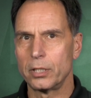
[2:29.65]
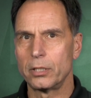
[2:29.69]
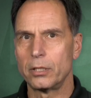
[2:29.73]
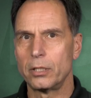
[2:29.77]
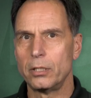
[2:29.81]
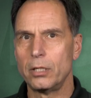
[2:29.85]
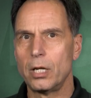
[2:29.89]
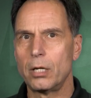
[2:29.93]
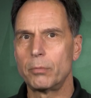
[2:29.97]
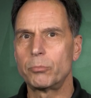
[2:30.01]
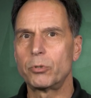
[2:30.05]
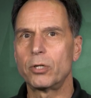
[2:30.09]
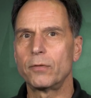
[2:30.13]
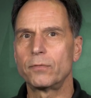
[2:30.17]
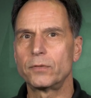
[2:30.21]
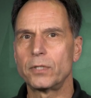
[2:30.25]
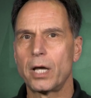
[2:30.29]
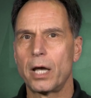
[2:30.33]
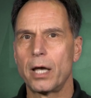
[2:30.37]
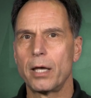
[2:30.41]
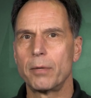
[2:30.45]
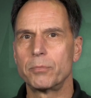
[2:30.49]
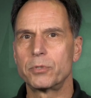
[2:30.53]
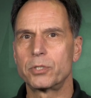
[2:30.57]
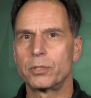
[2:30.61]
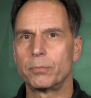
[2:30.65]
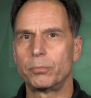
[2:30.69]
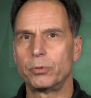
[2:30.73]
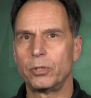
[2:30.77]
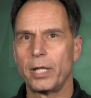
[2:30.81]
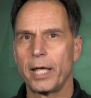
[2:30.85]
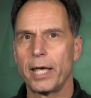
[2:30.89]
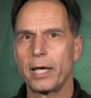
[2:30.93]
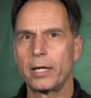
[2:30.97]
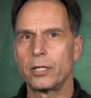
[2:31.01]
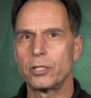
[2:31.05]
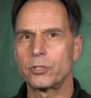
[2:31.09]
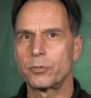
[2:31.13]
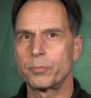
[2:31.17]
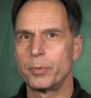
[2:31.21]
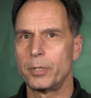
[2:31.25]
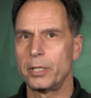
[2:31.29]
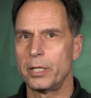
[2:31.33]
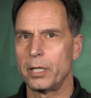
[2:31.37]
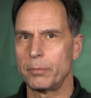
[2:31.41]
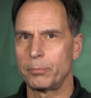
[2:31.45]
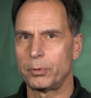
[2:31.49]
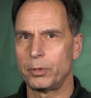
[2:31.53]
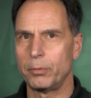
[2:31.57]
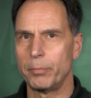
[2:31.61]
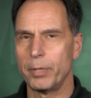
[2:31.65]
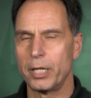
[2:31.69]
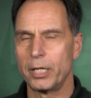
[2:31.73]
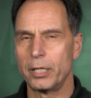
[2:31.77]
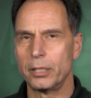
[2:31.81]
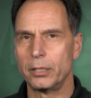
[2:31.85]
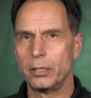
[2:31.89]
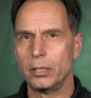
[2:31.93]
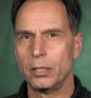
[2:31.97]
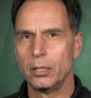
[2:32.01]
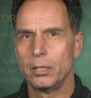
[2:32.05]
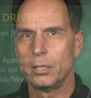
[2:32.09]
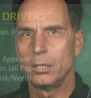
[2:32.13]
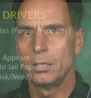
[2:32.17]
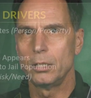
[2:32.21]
in the number of times the plan has been implemented